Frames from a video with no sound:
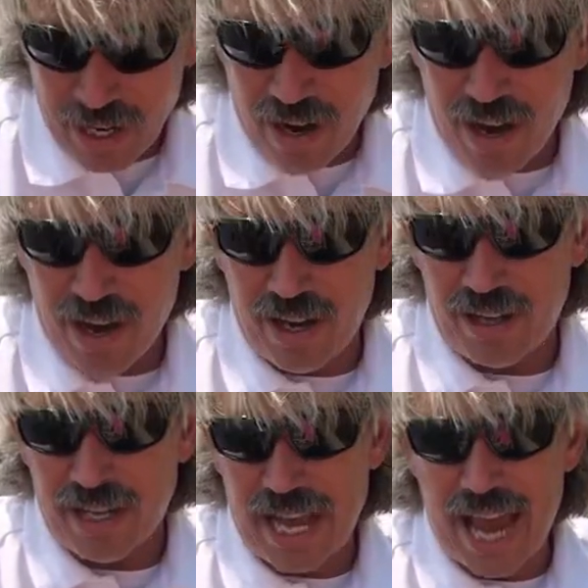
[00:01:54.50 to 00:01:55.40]
Uh,
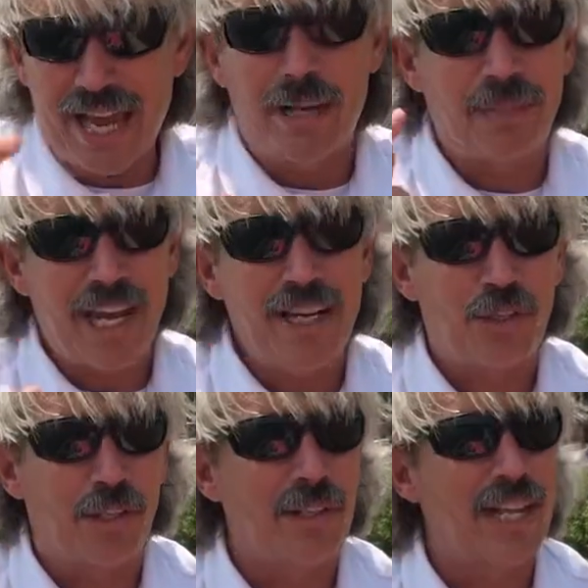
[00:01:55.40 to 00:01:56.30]

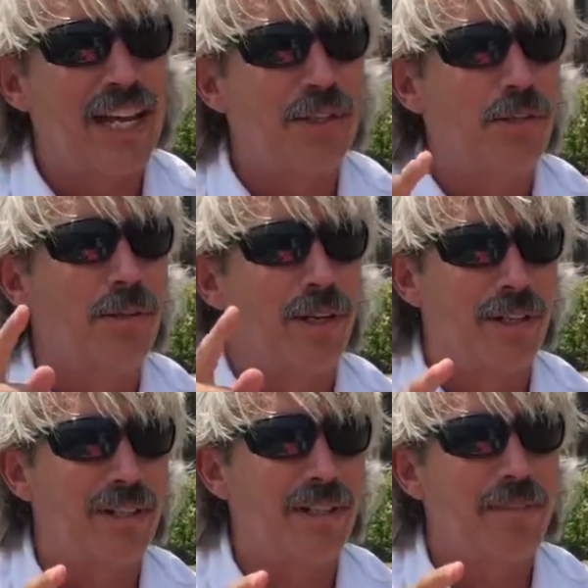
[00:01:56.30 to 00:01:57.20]
adaptations, as you
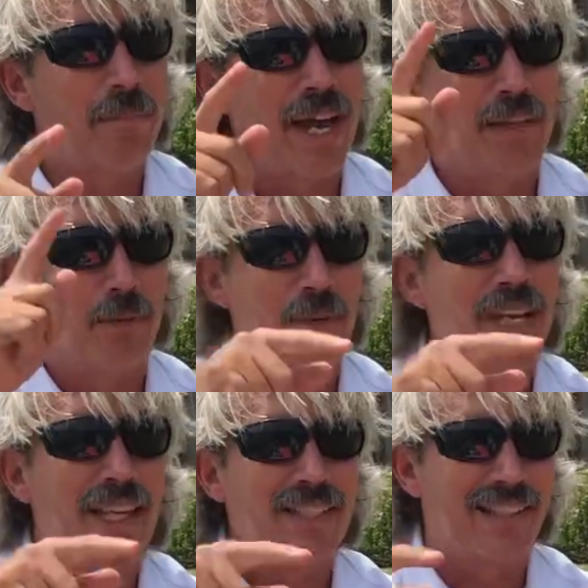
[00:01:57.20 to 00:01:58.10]
learned by your
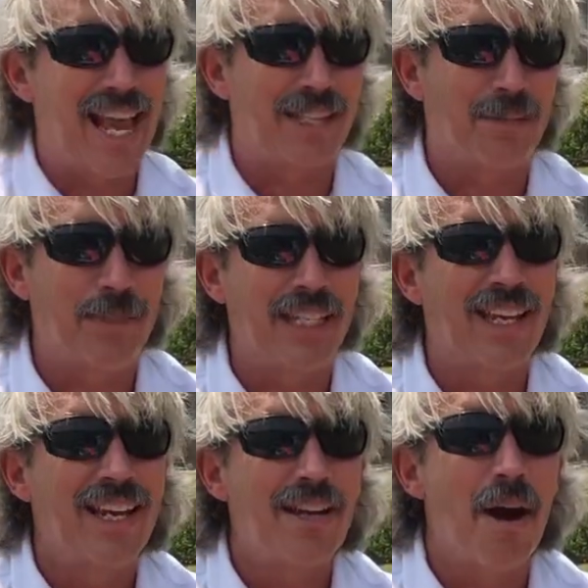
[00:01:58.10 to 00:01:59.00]
readings last week,
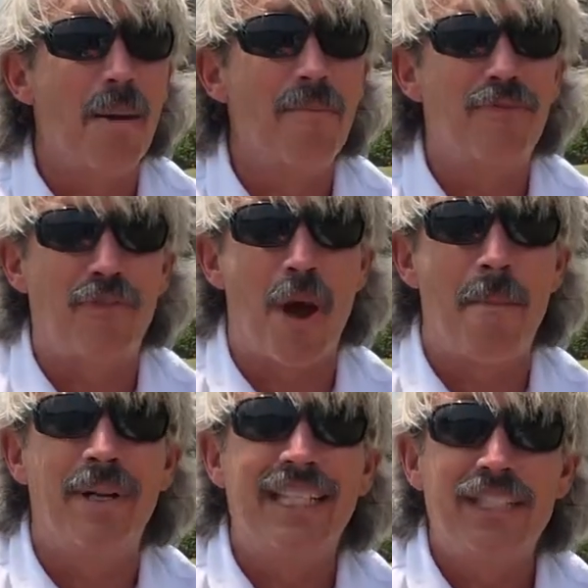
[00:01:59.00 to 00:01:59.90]
come from